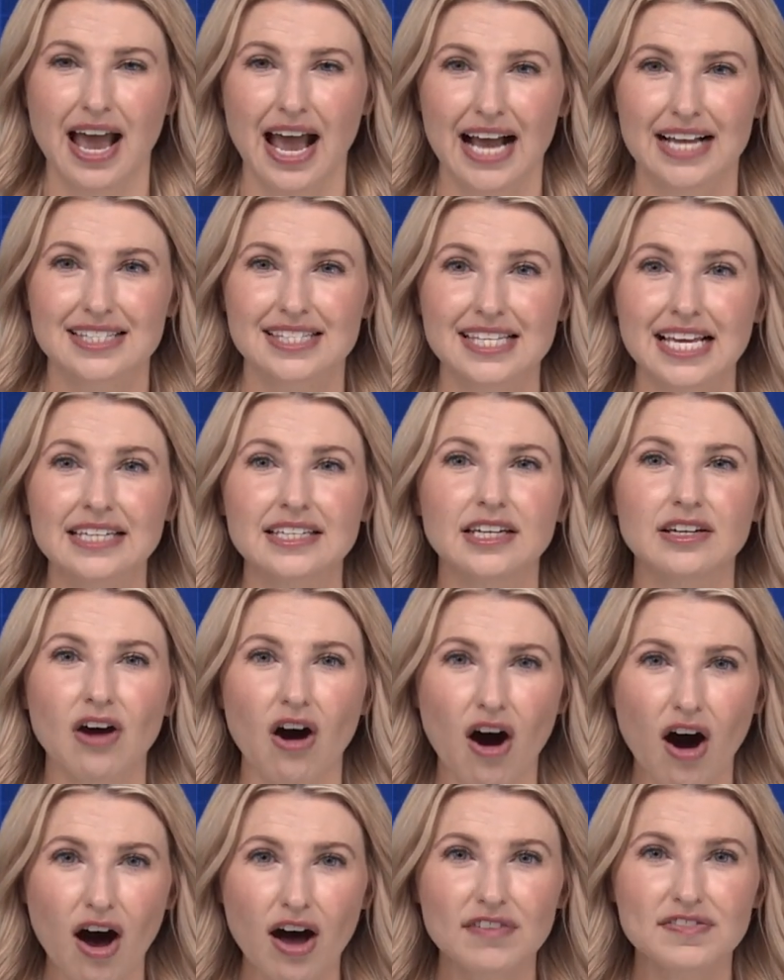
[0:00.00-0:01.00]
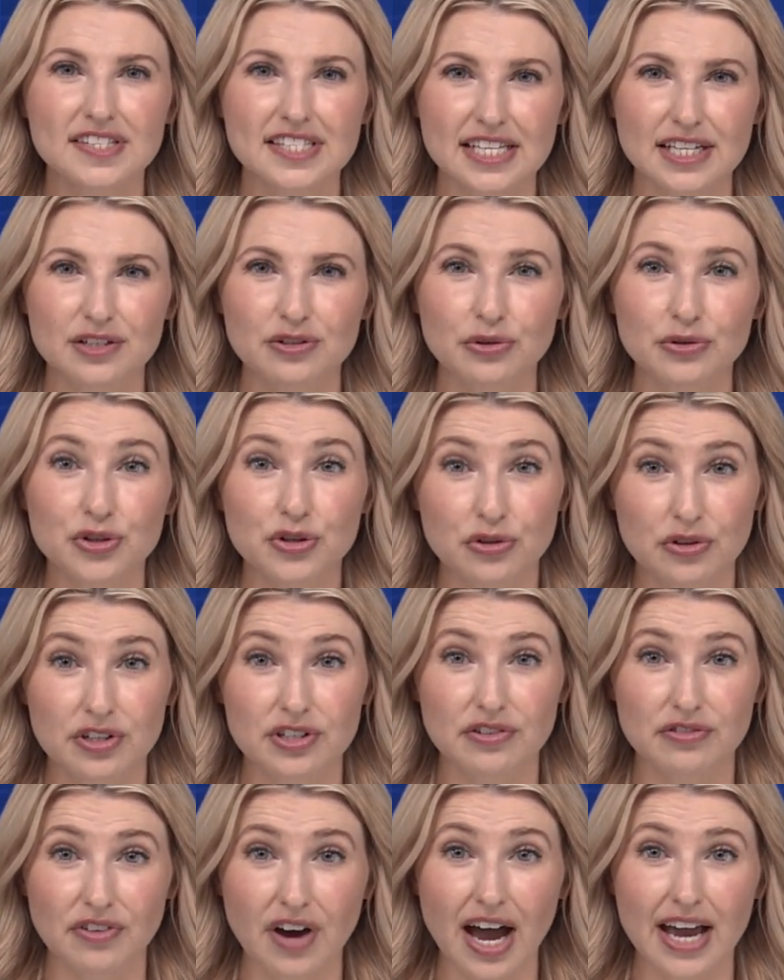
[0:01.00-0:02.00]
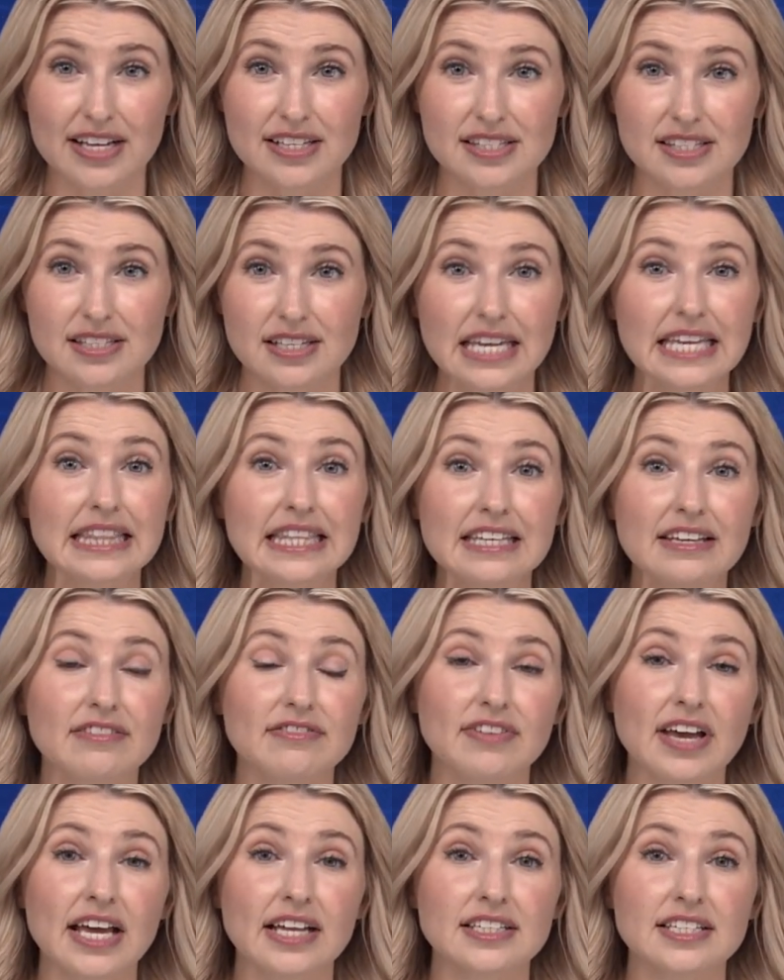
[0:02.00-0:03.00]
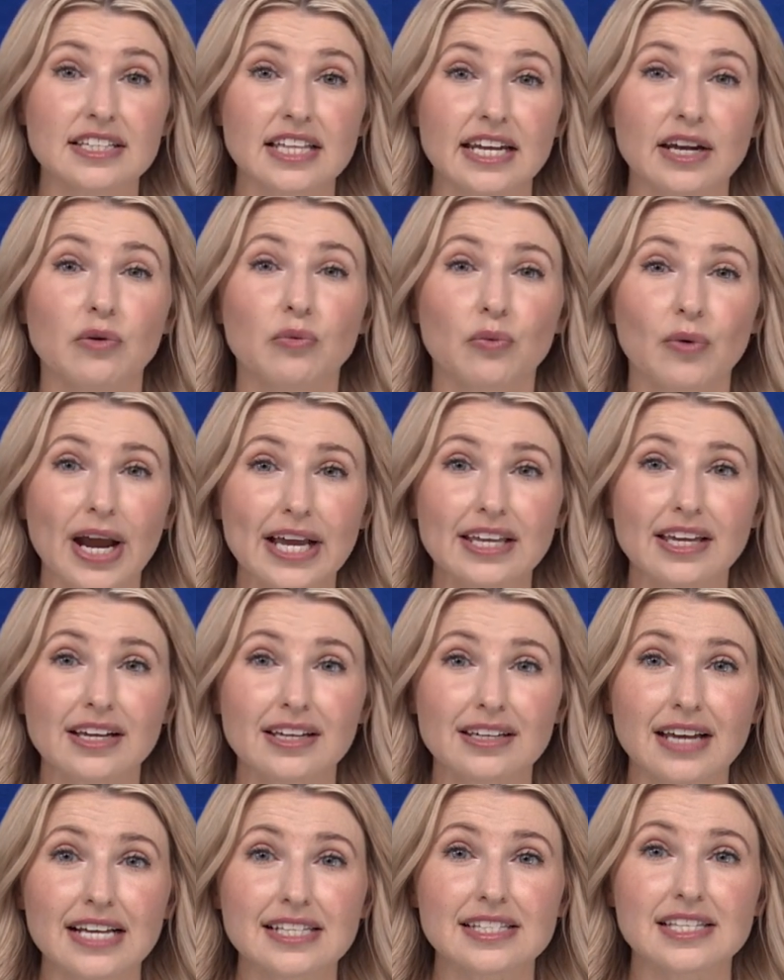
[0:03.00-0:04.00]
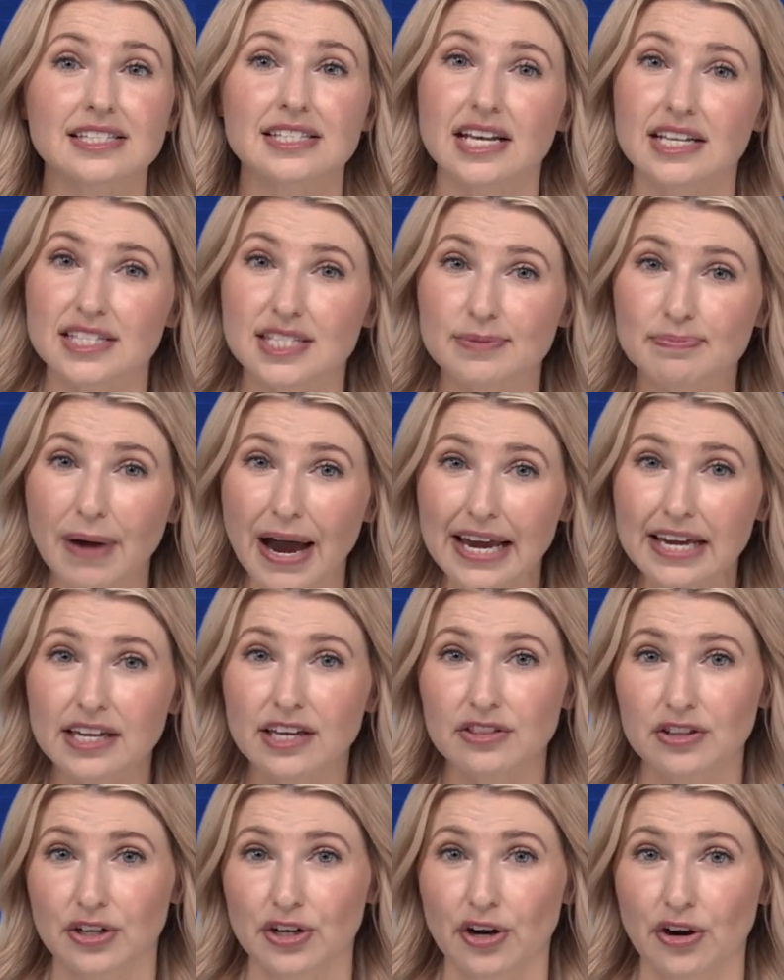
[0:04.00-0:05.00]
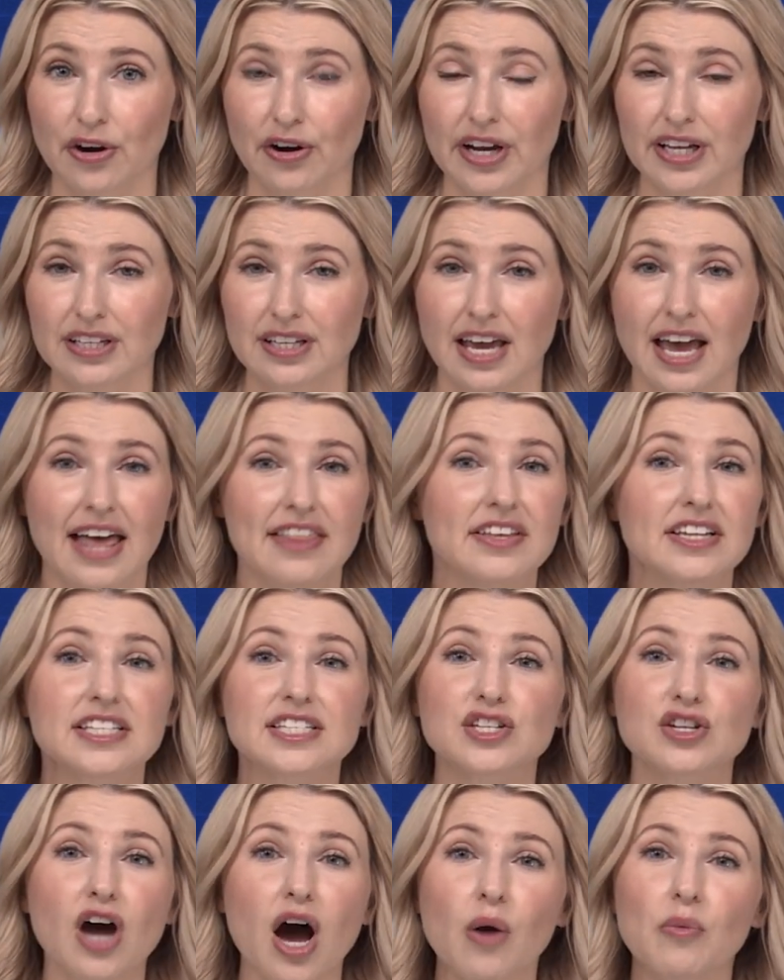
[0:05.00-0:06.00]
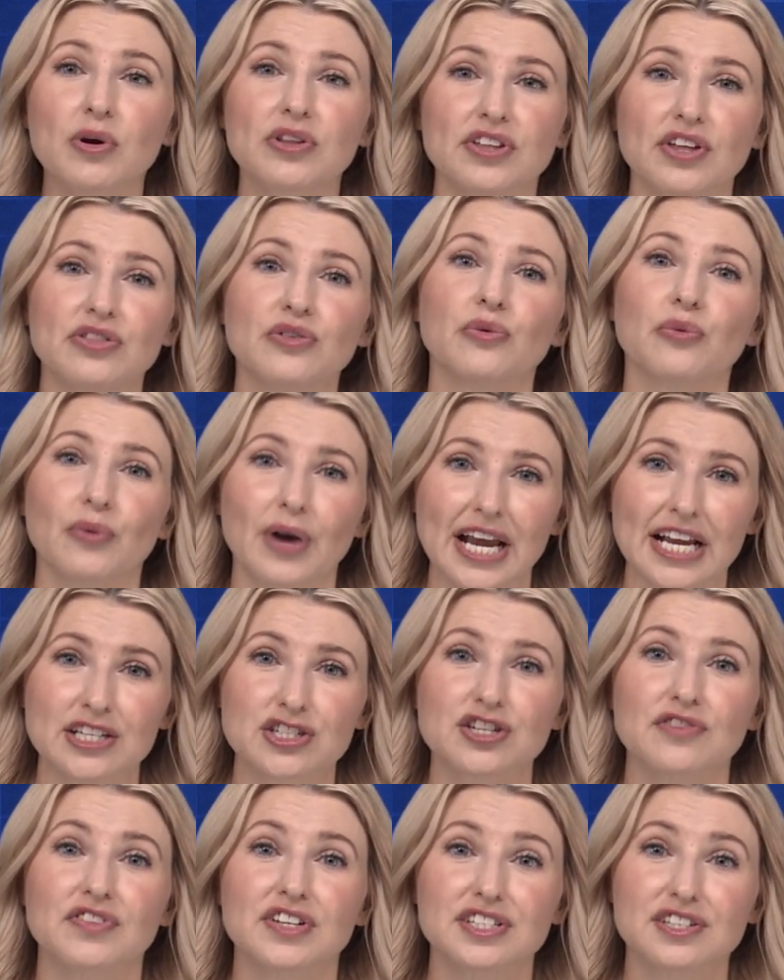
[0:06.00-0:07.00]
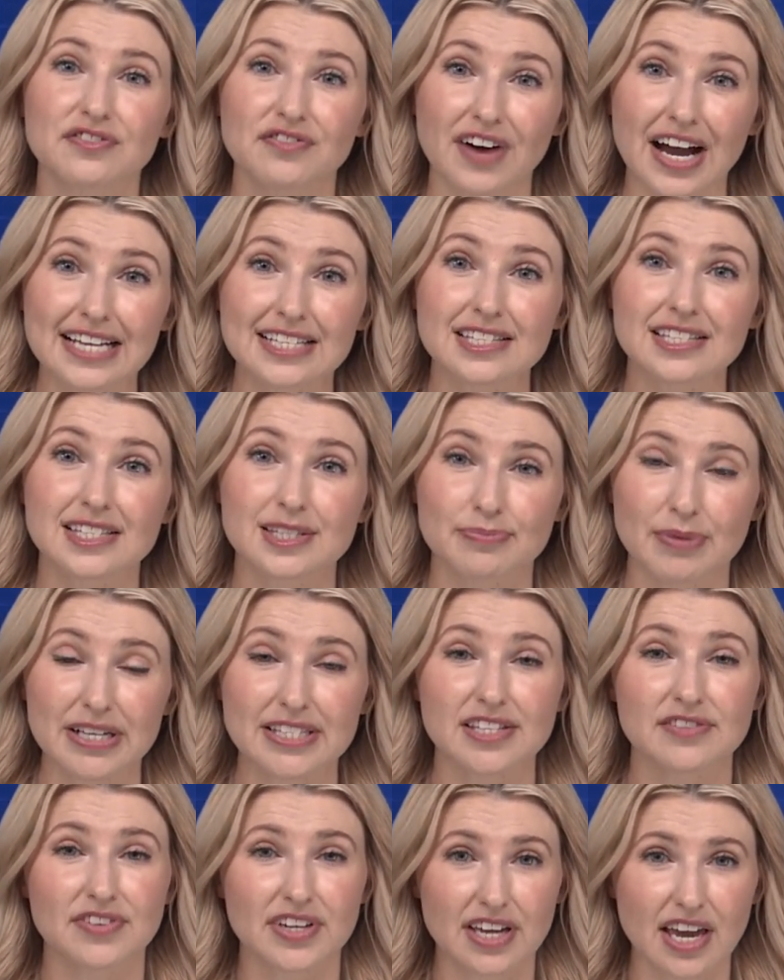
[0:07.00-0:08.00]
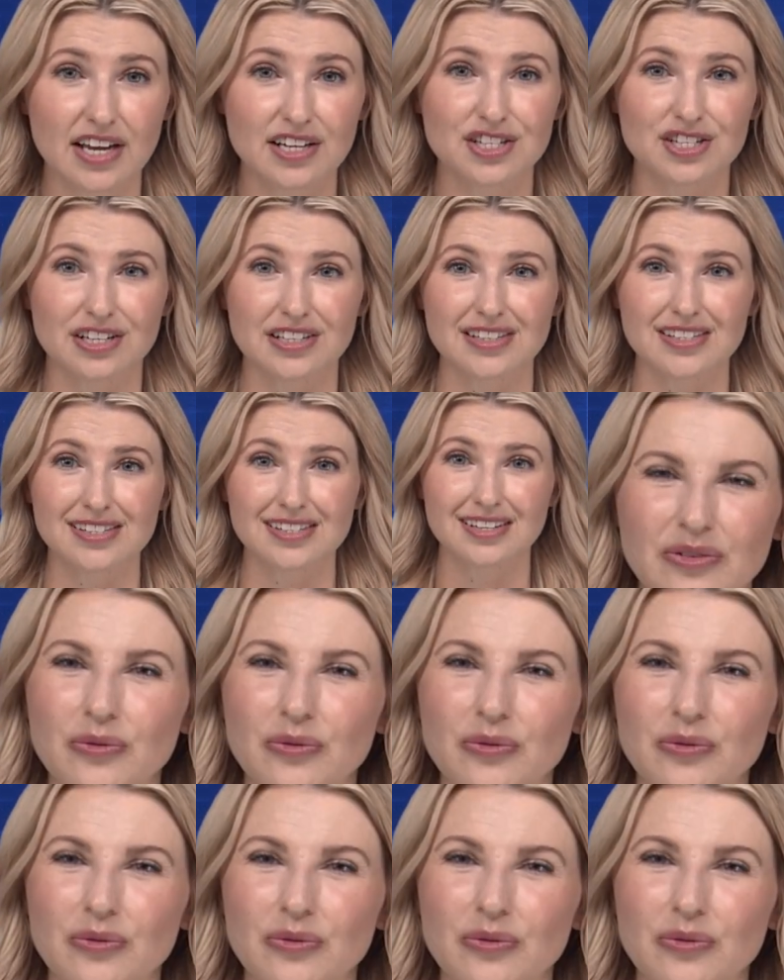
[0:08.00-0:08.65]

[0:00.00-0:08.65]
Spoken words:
and send an off signal to the device in the event that it recognizes a spike in the current that is not within the range of the device's specifications.